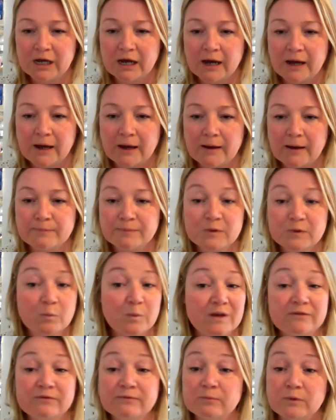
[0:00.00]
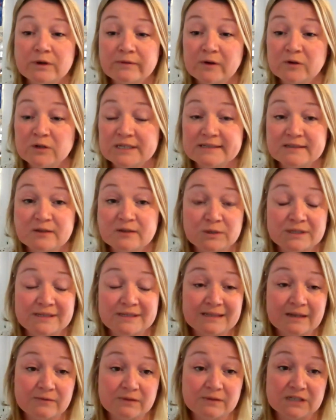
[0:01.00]
We've only sold at
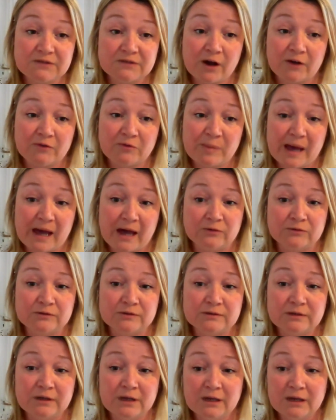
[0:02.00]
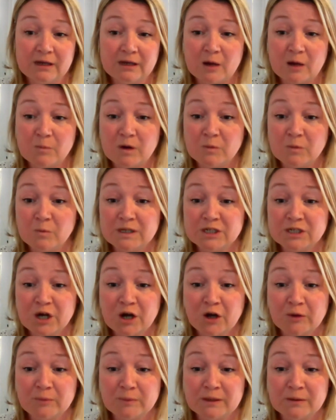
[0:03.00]
£75, and we'd
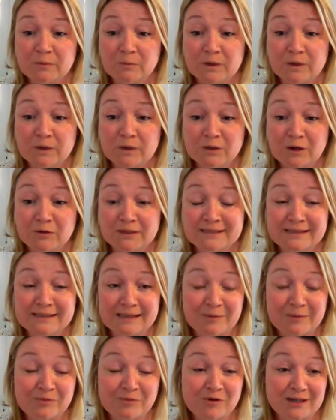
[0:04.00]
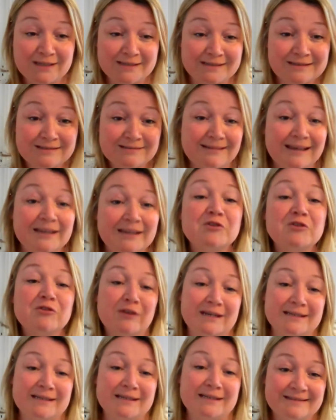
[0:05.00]
hope that we would only see that price
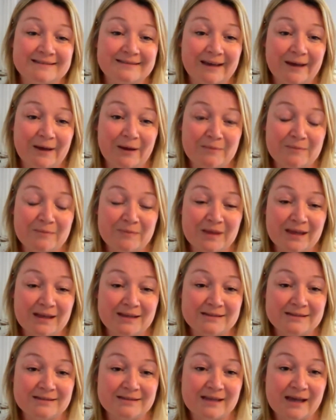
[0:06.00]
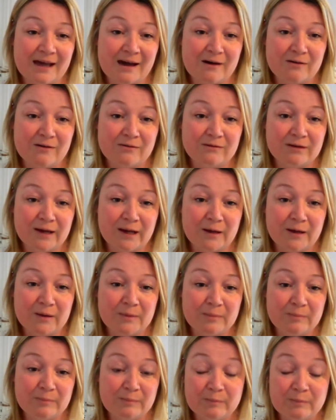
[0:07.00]
increase as
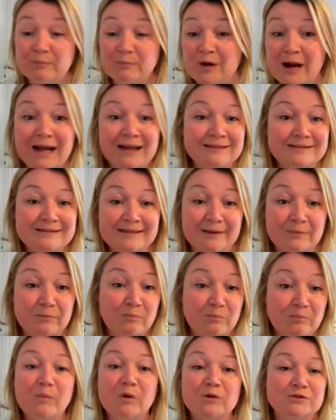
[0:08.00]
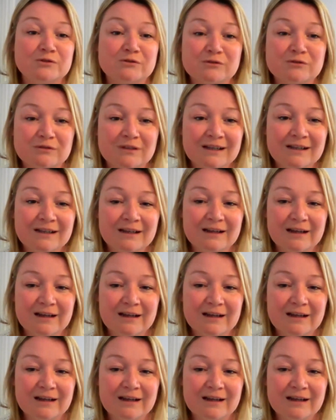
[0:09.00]
our brand and model